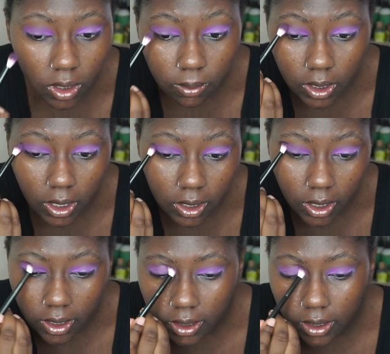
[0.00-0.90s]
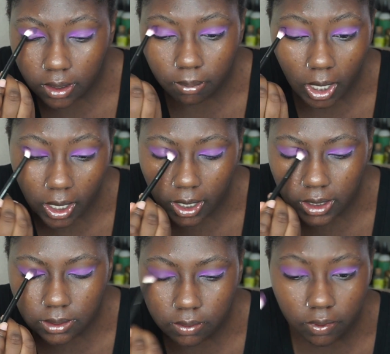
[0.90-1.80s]
I'm glad that I did my
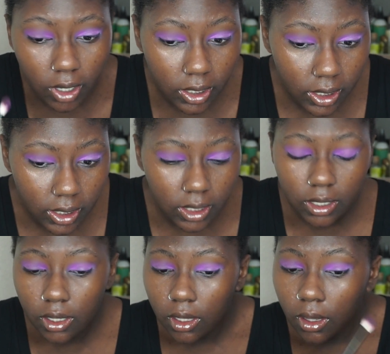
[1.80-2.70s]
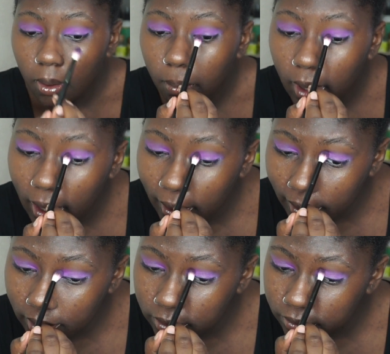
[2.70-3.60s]
eyes before I did
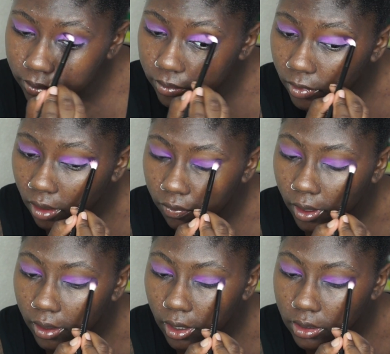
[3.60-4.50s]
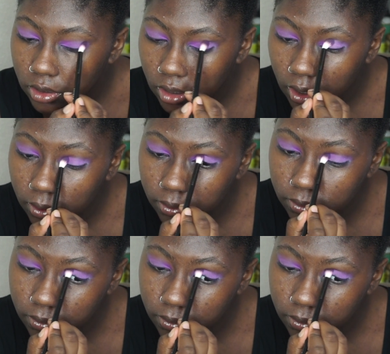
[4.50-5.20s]
my foundation though.